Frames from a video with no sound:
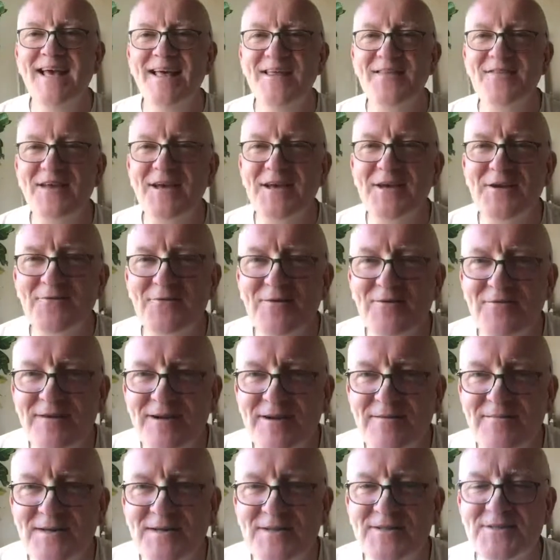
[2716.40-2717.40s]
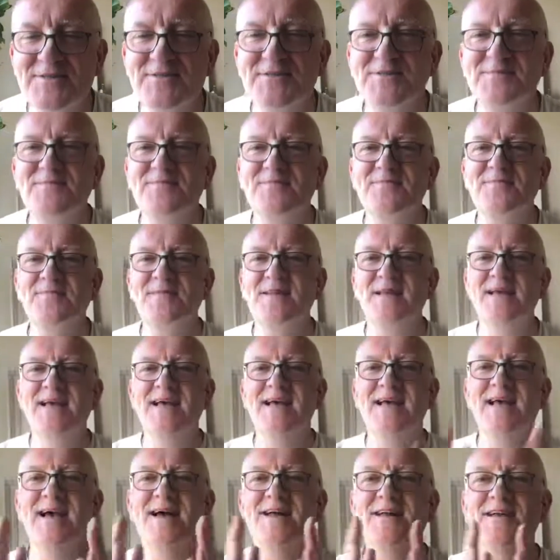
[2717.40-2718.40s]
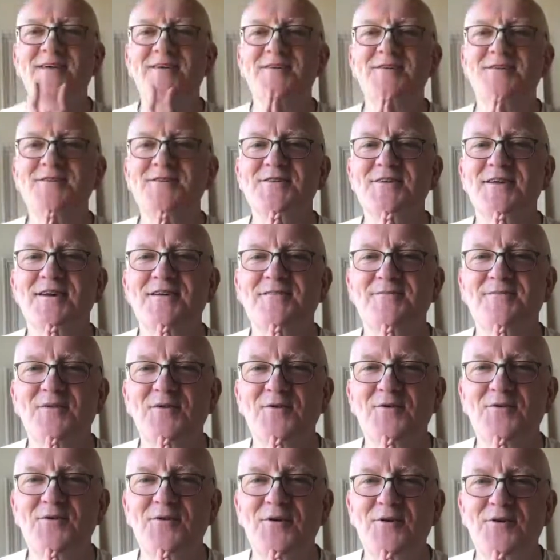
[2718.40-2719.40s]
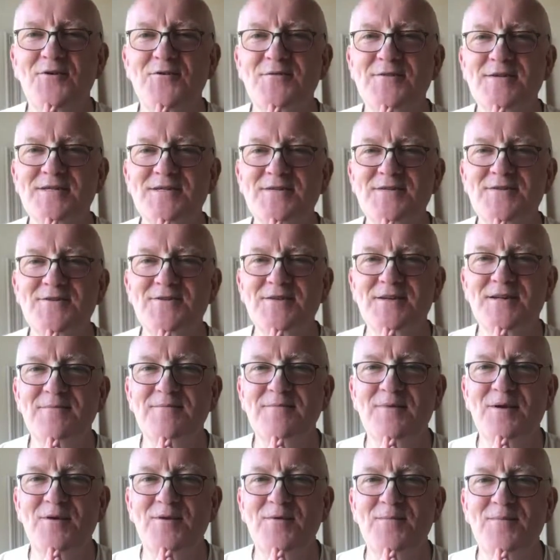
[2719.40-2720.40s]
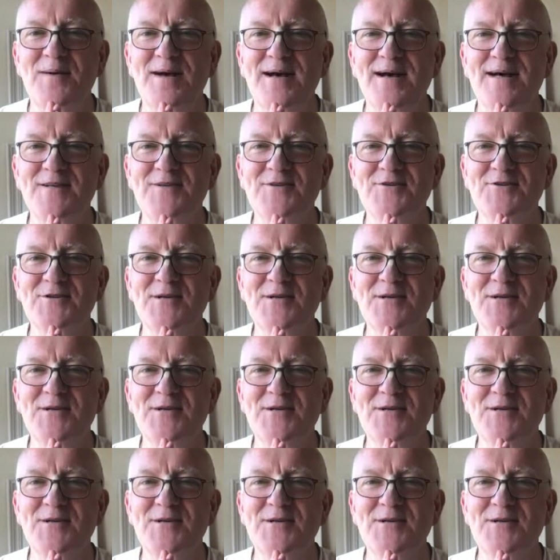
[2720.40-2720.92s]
Thank you all very much. Hare Krishna. All glories to Srila Prabhupada.